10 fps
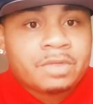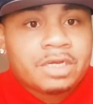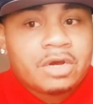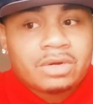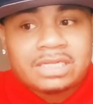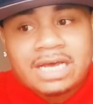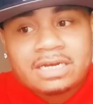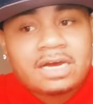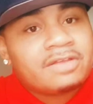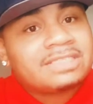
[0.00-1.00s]
You know,
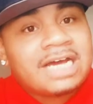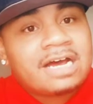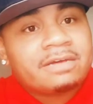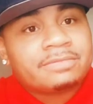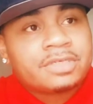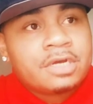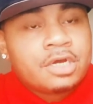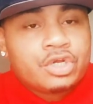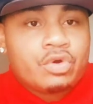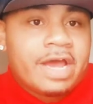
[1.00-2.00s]
and other times
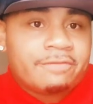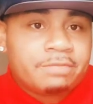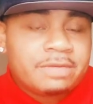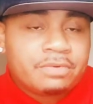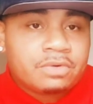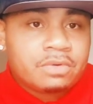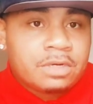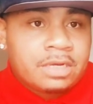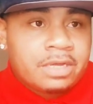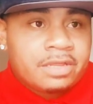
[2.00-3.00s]
you'll have
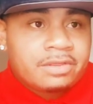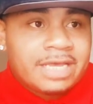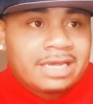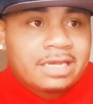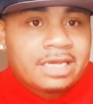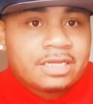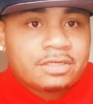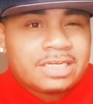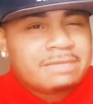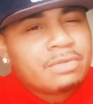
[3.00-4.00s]
people that
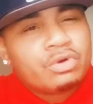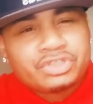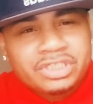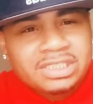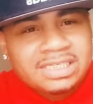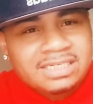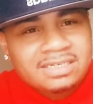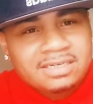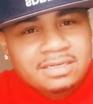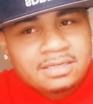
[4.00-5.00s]
get
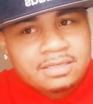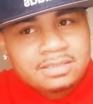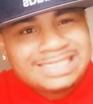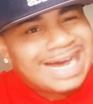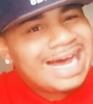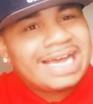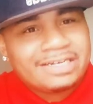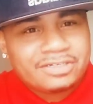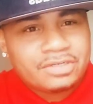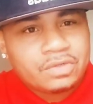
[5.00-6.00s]
emotionally
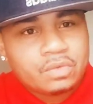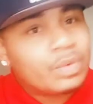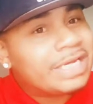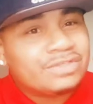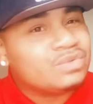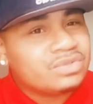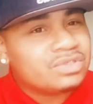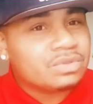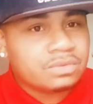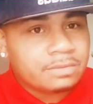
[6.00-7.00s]
tied to you way too
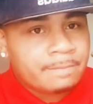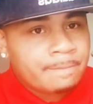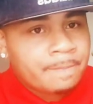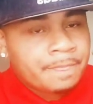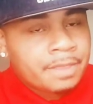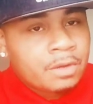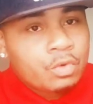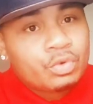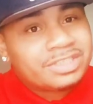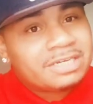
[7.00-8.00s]
soon,
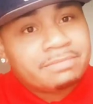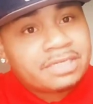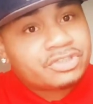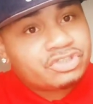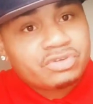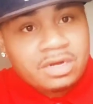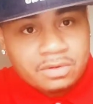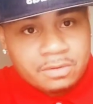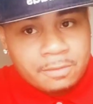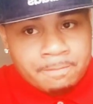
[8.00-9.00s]
which can be a
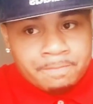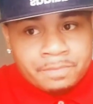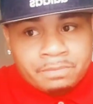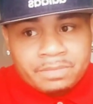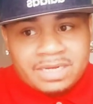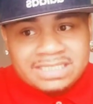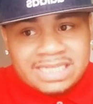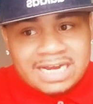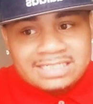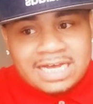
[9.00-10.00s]
struggle because a
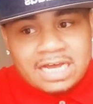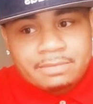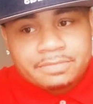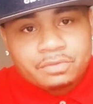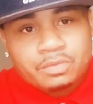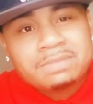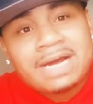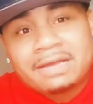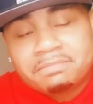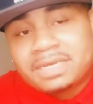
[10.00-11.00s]
lot of times we
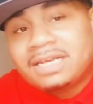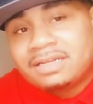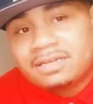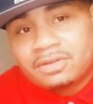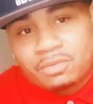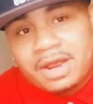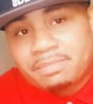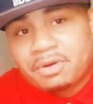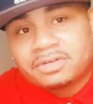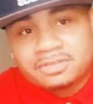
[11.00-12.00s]
might meet the
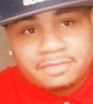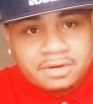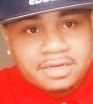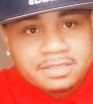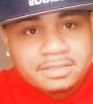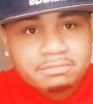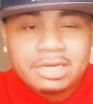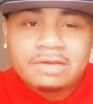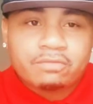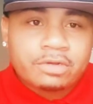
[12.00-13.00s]
right person for us,
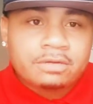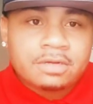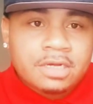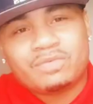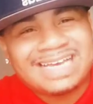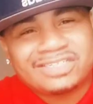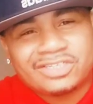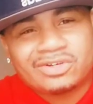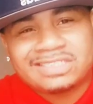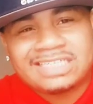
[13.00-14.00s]
but if we take
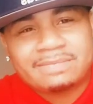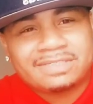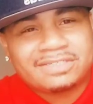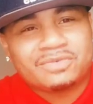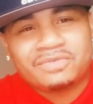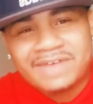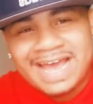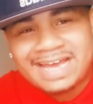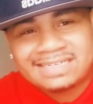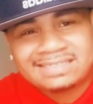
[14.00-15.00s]
certain steps too
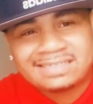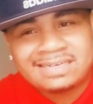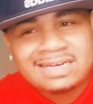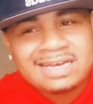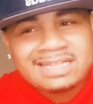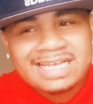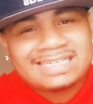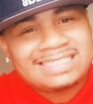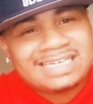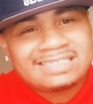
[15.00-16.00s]
fast,
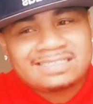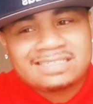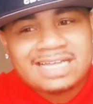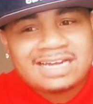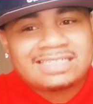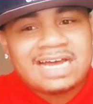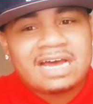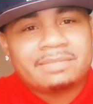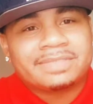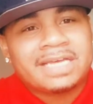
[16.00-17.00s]
that tends to a lot of
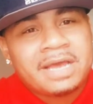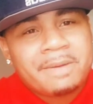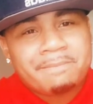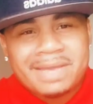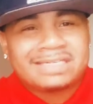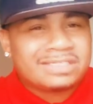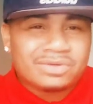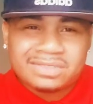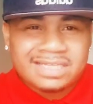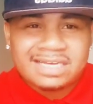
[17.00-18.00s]
times mess
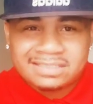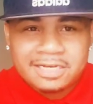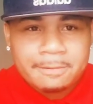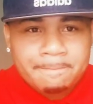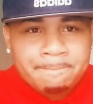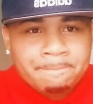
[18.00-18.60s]
those things up.